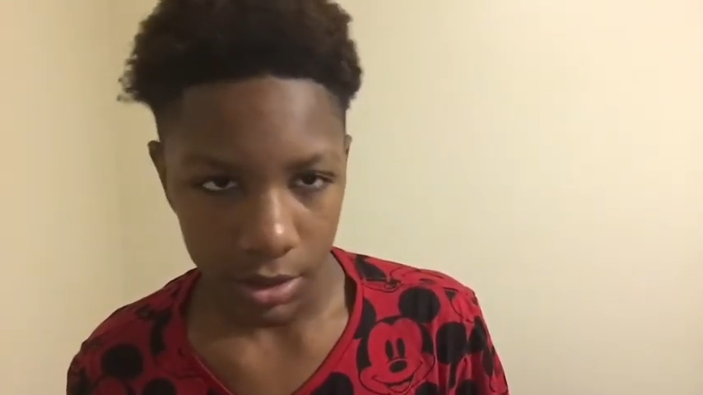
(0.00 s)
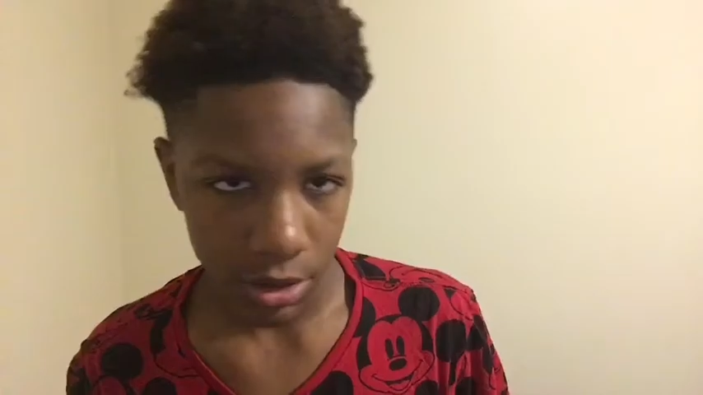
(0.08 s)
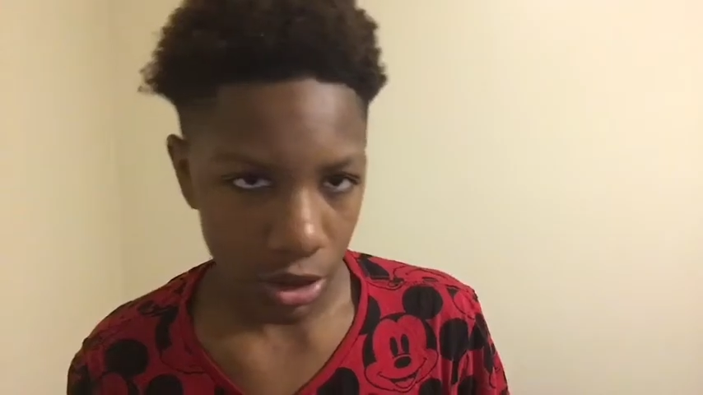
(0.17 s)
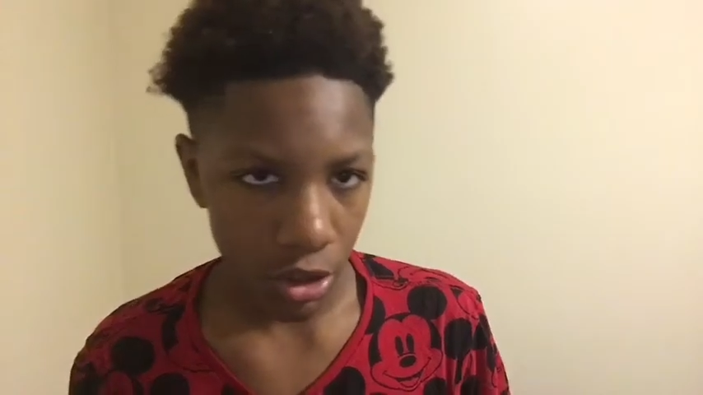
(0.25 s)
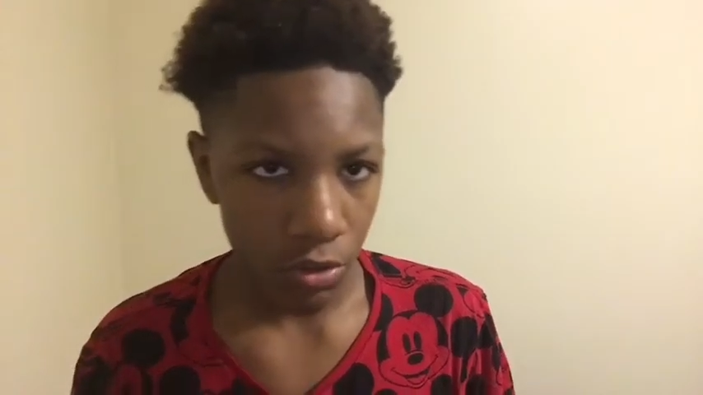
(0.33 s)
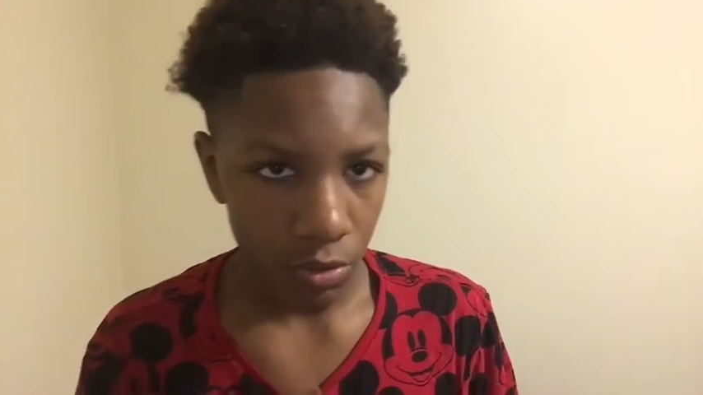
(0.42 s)

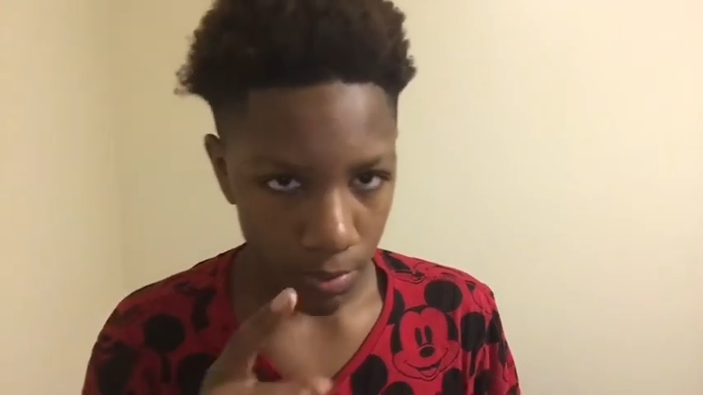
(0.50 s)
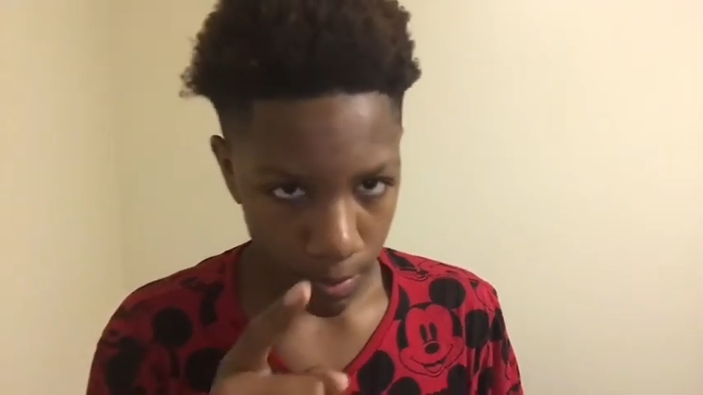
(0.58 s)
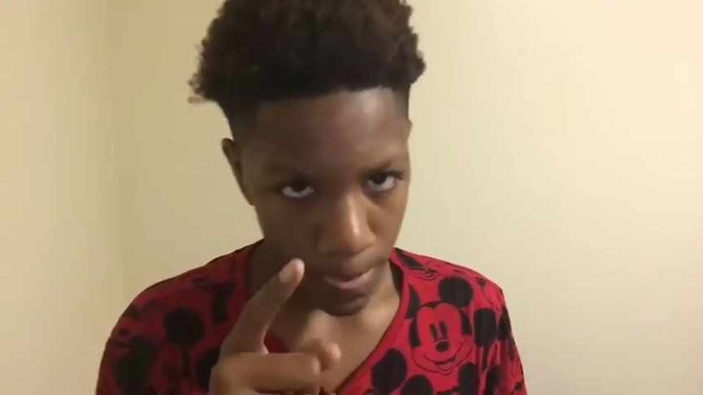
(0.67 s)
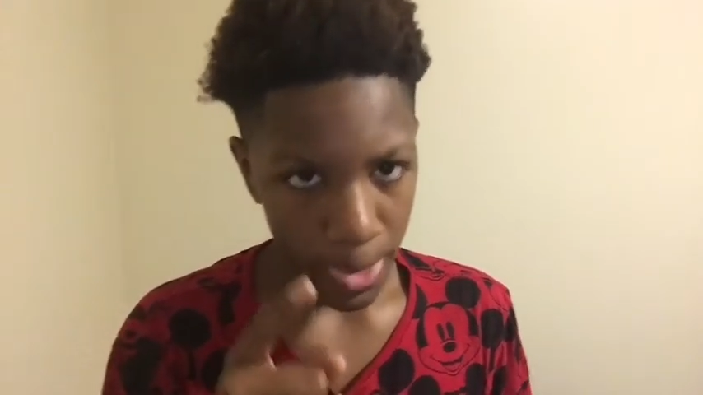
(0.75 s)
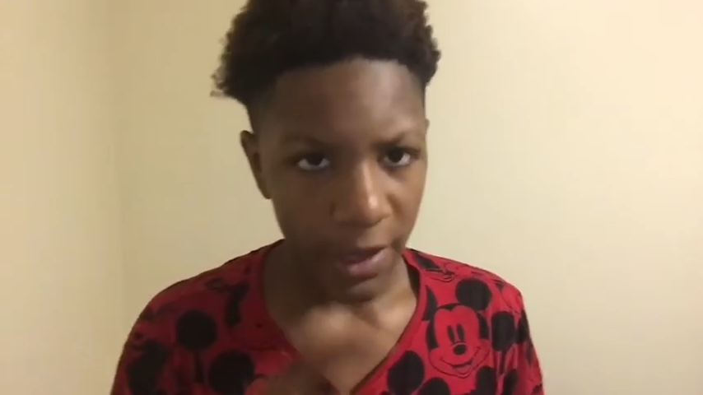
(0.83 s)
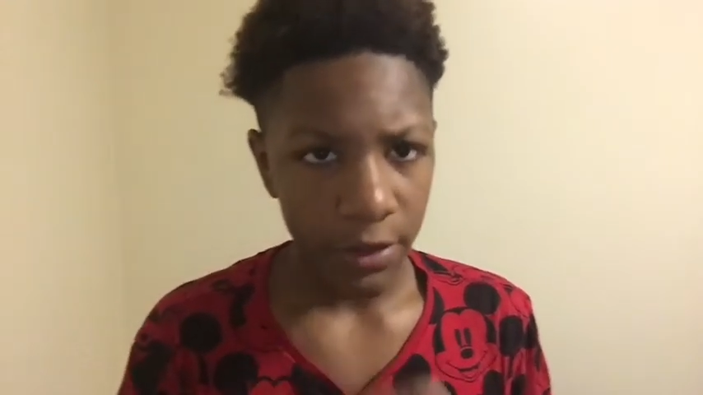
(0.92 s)
So
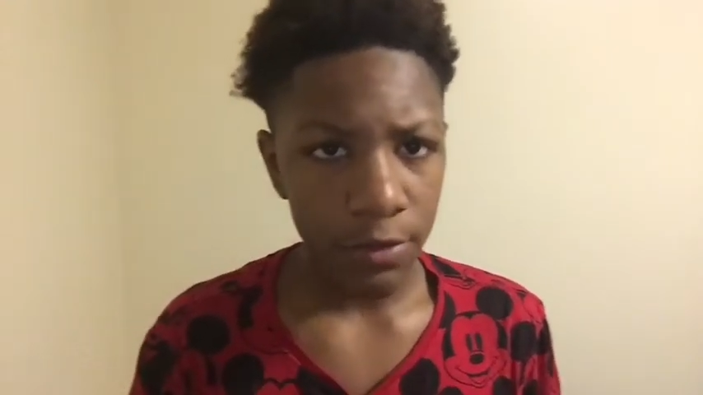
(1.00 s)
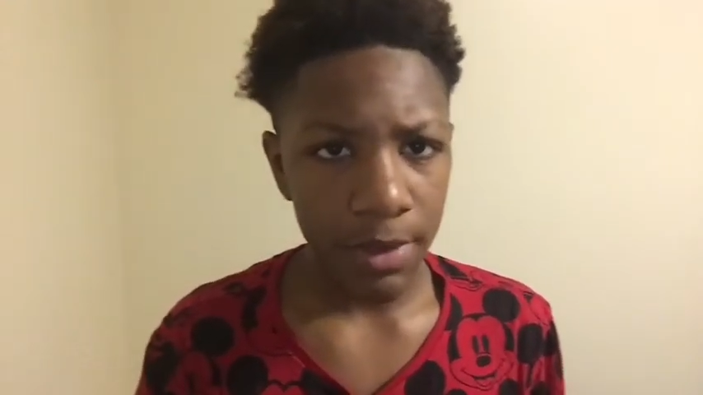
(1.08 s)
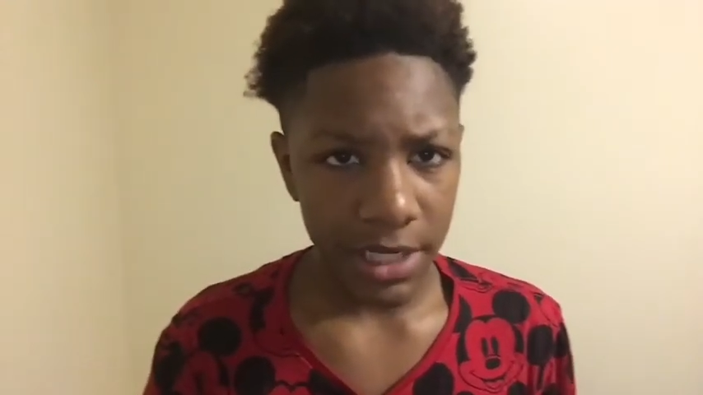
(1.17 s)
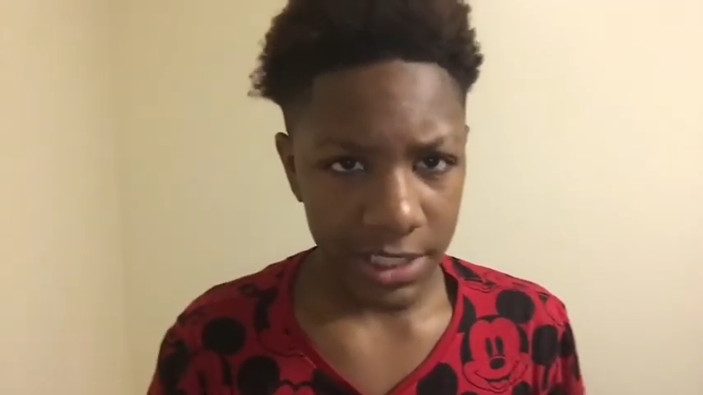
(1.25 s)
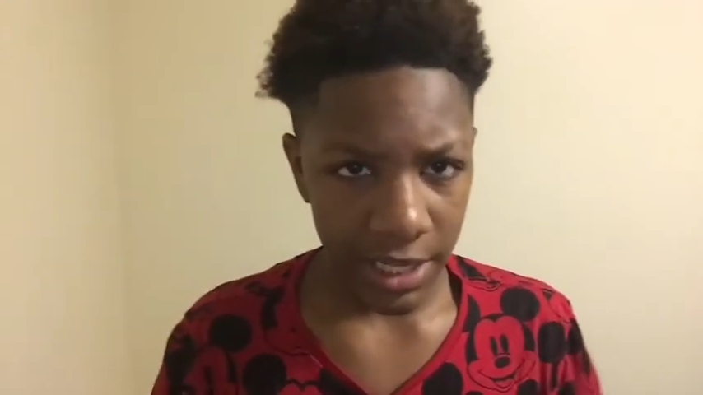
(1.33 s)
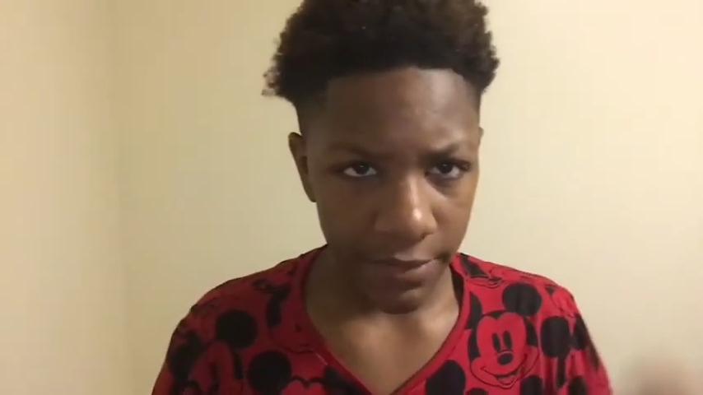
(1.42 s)
you
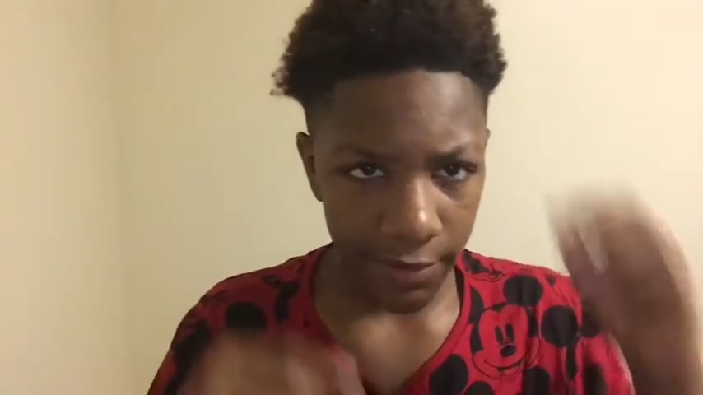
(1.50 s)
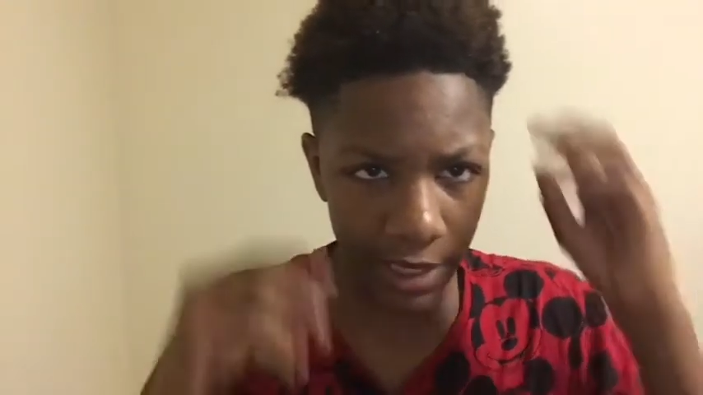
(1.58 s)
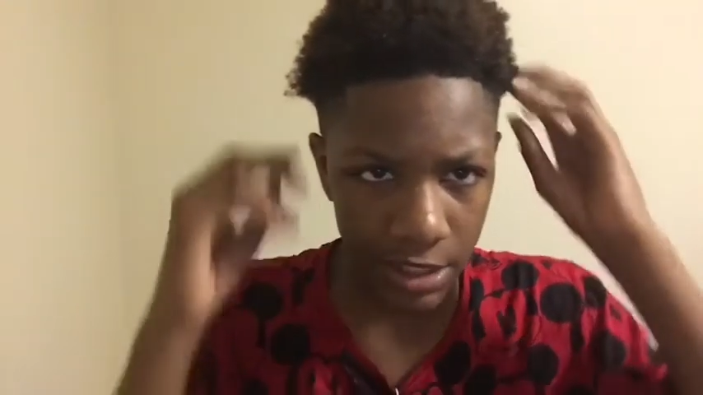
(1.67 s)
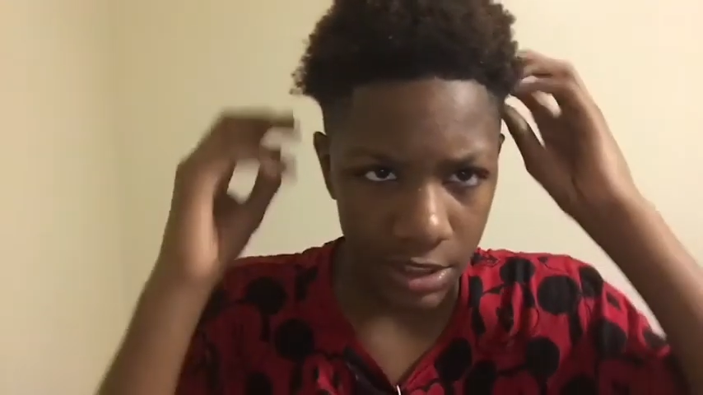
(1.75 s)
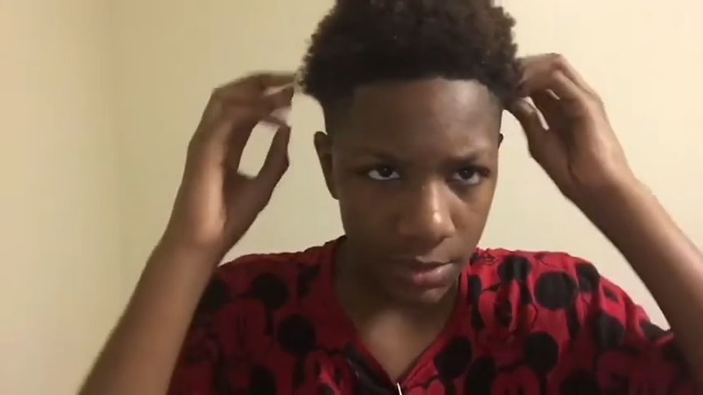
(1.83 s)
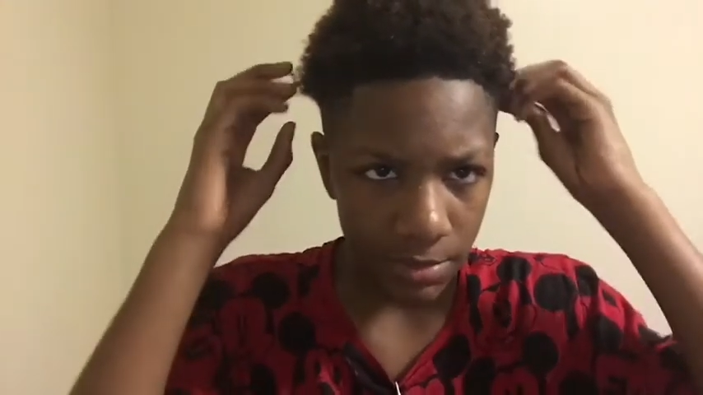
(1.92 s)
better take
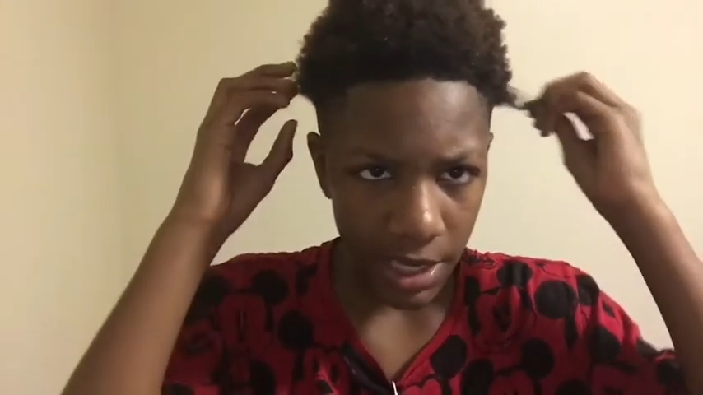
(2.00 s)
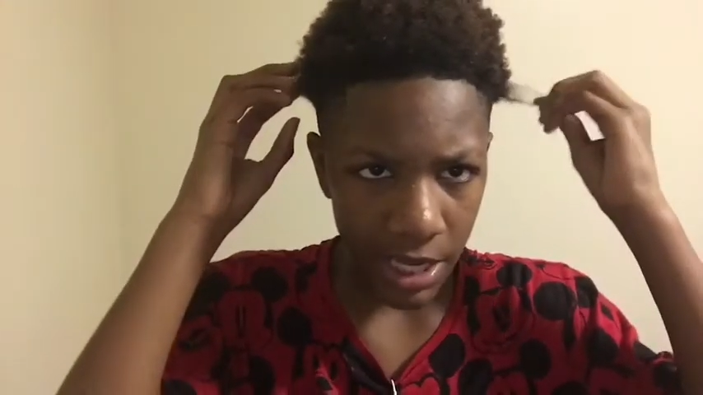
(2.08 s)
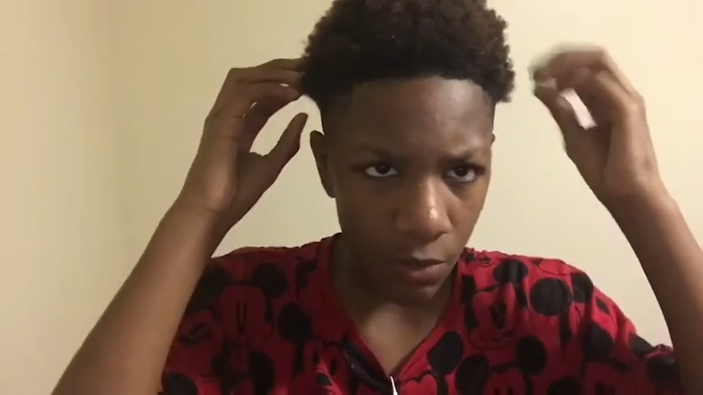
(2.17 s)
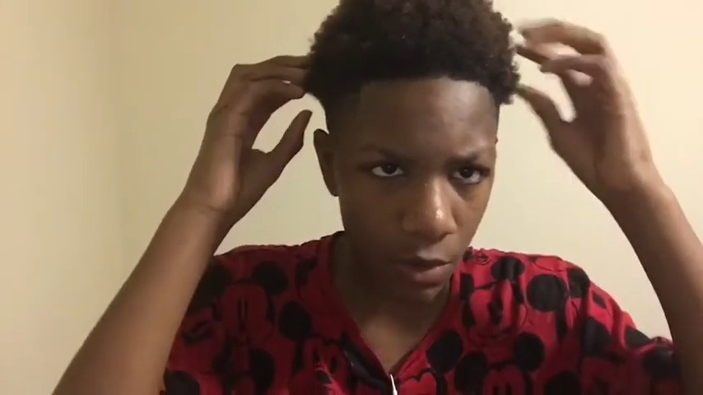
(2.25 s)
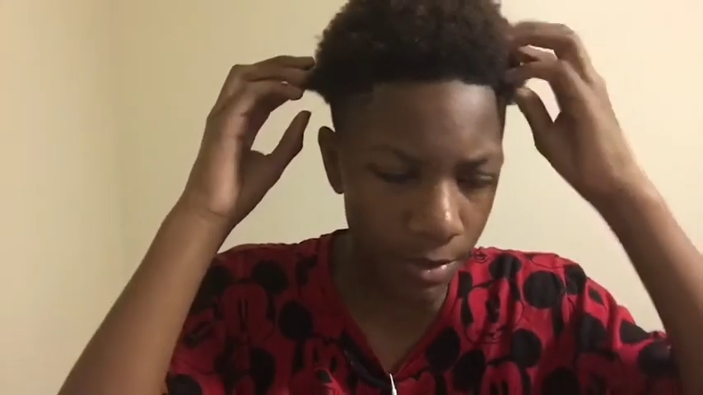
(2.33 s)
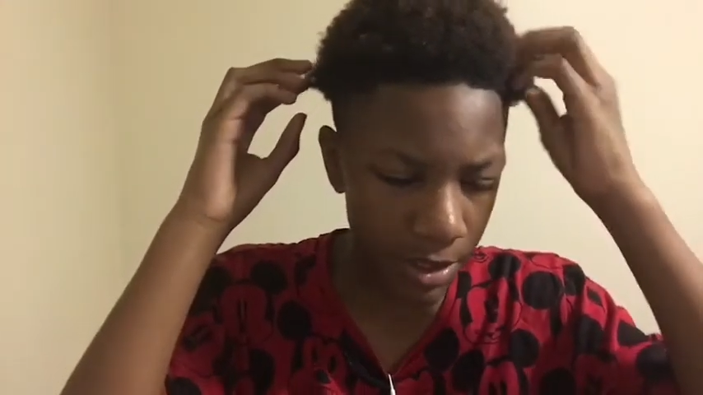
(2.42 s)
advantage of them
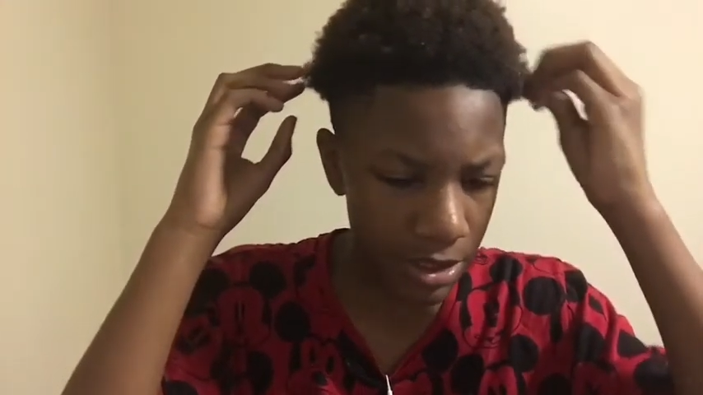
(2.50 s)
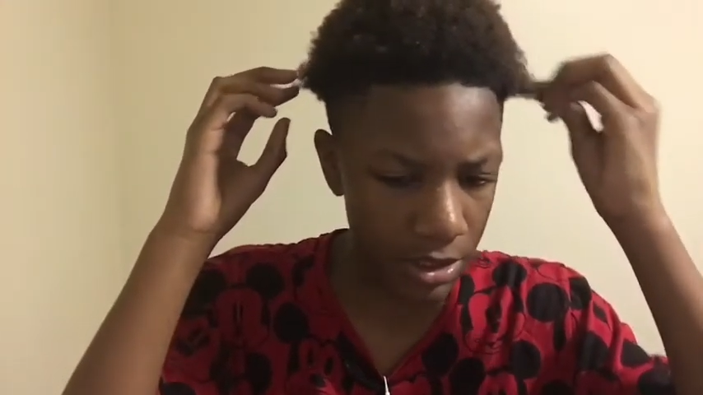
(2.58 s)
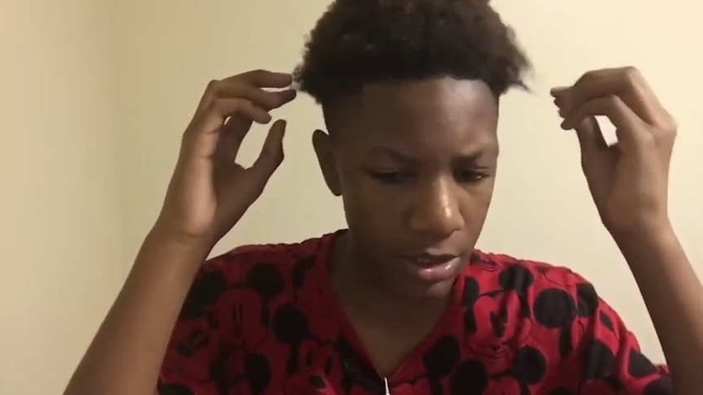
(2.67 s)
hand whoopings.